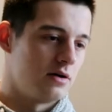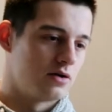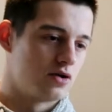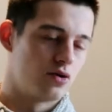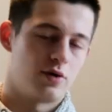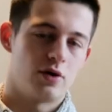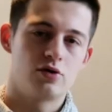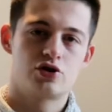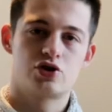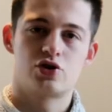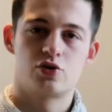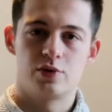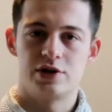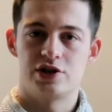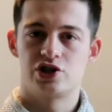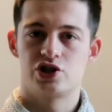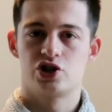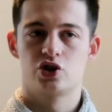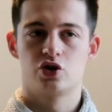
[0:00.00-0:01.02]
grocery
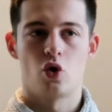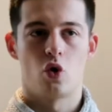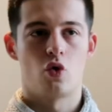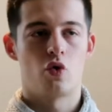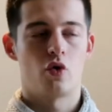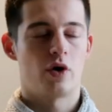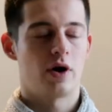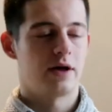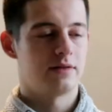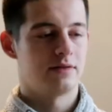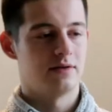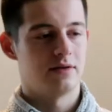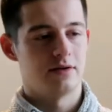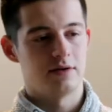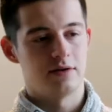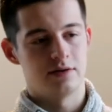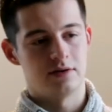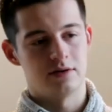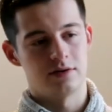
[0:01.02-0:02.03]
store, at
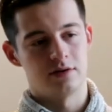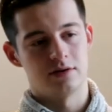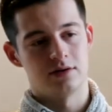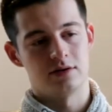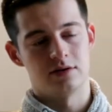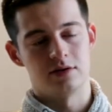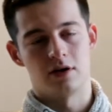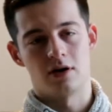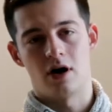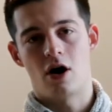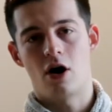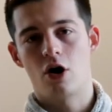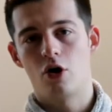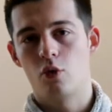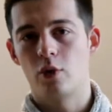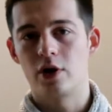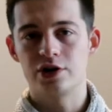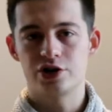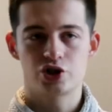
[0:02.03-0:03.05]
the
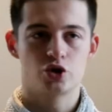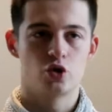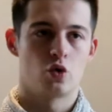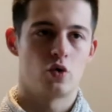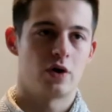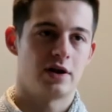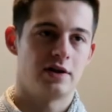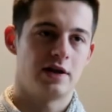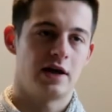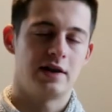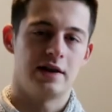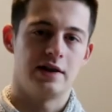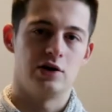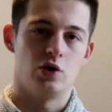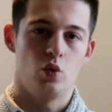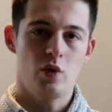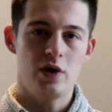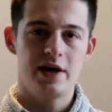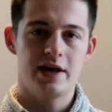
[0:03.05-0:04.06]
hardware store, and then in
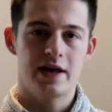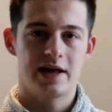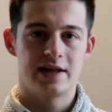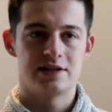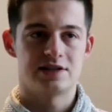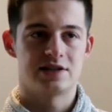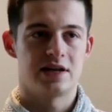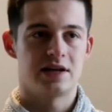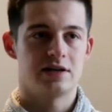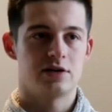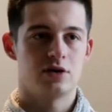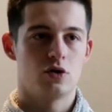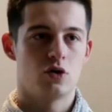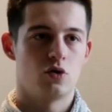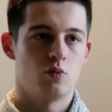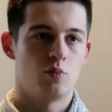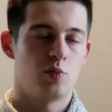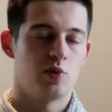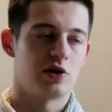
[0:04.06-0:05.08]
the weekends they
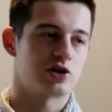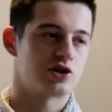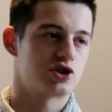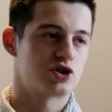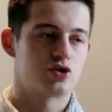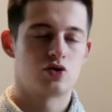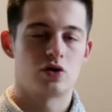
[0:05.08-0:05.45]
go and pluck